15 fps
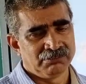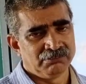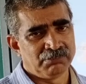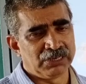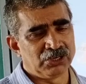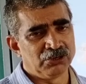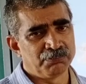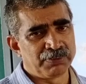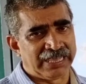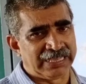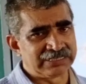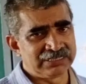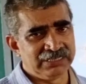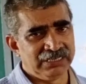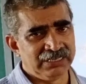Battle of
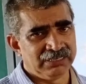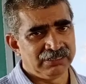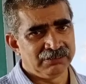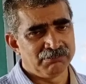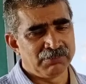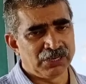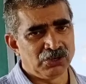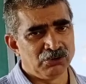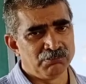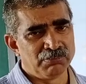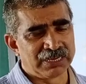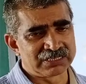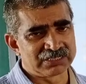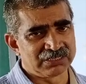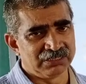Plassey, Battle of
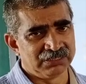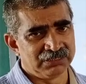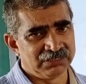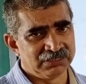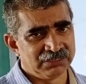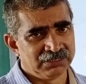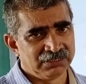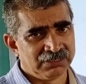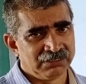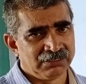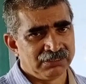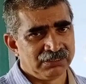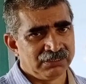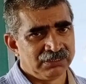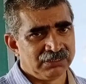Buxar,
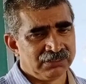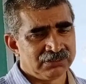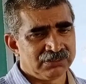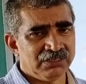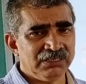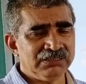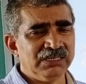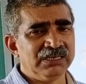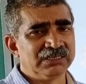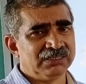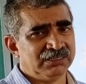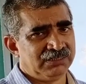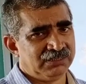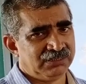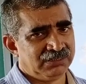like
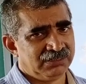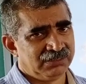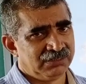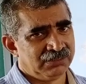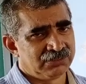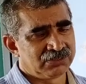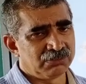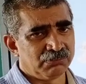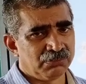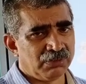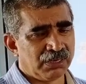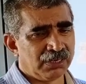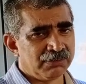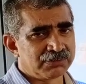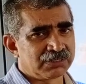that. So,
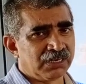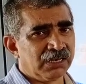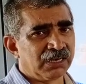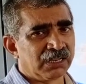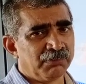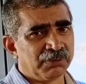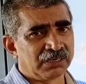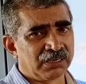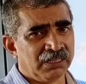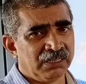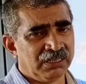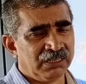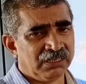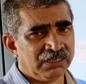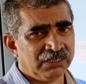Battle of Srirangapatna,
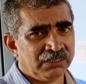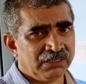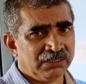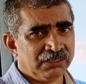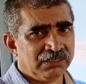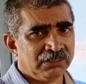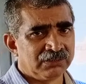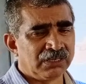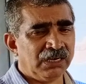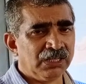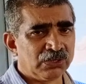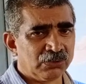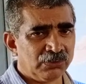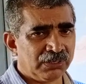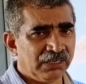
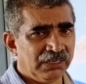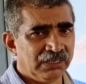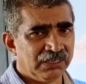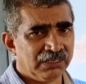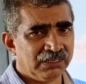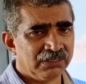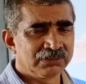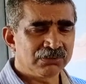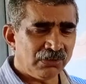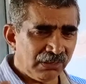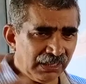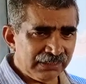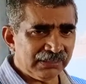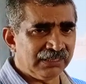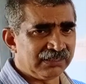Talikote,
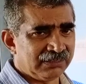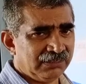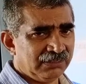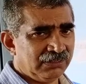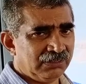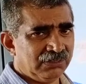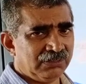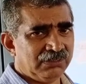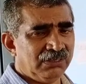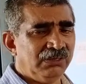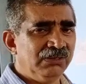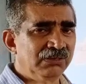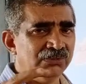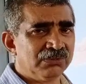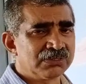like that.
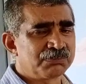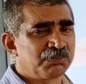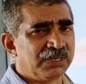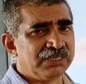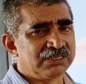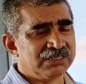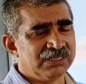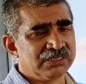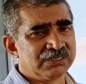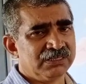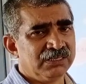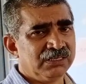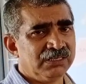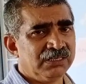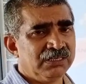All those places,
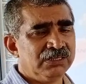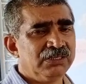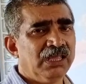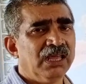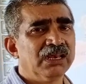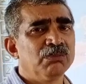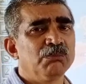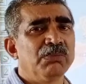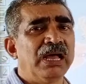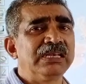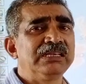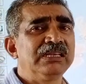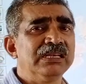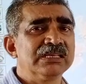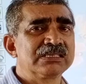they are
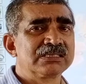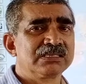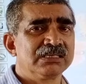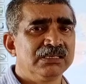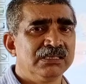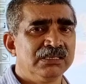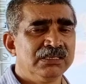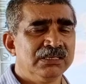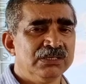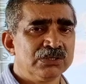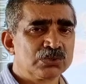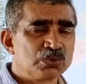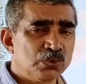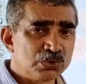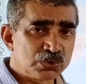battles.
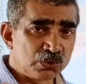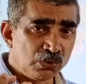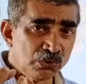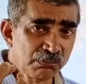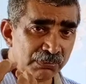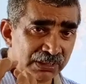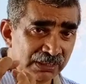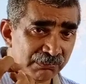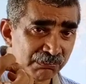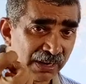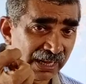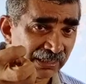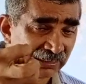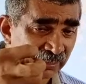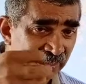So many
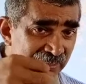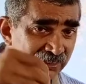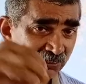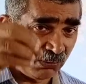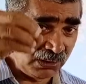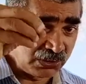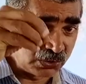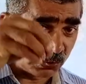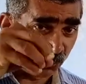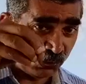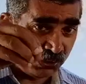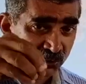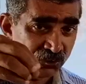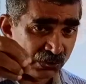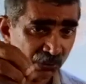battles will
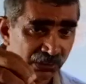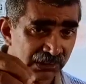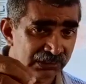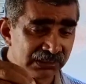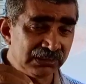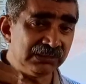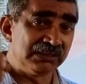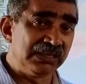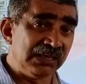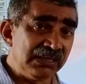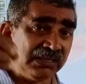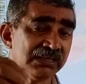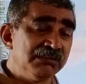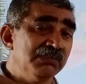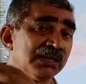join together, then
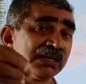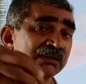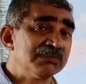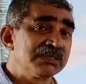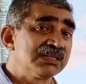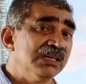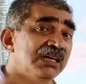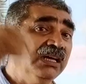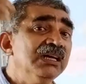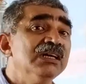it becomes a